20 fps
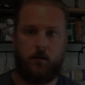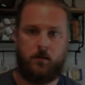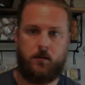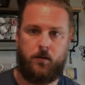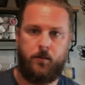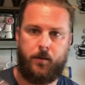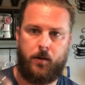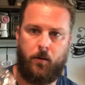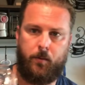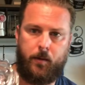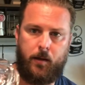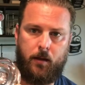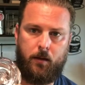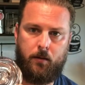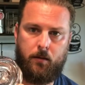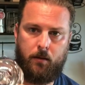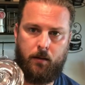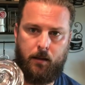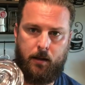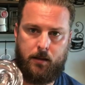So here we go. We got a
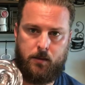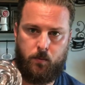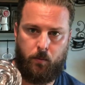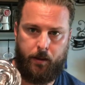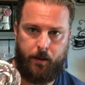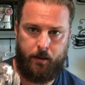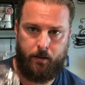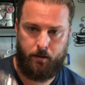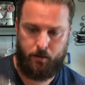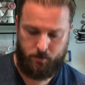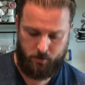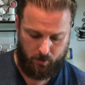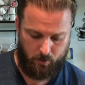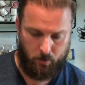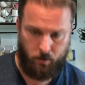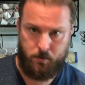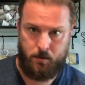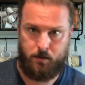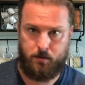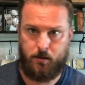little glass weight that just
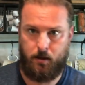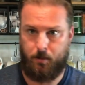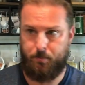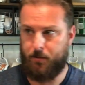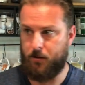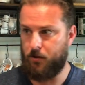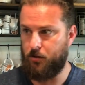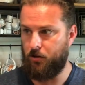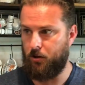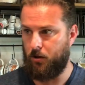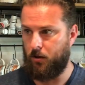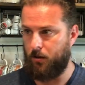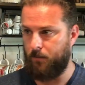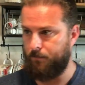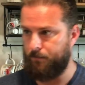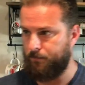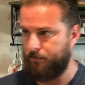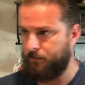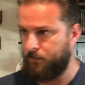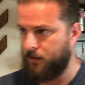goes on top of the
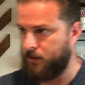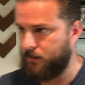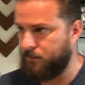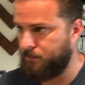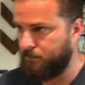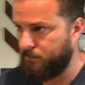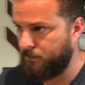jar, just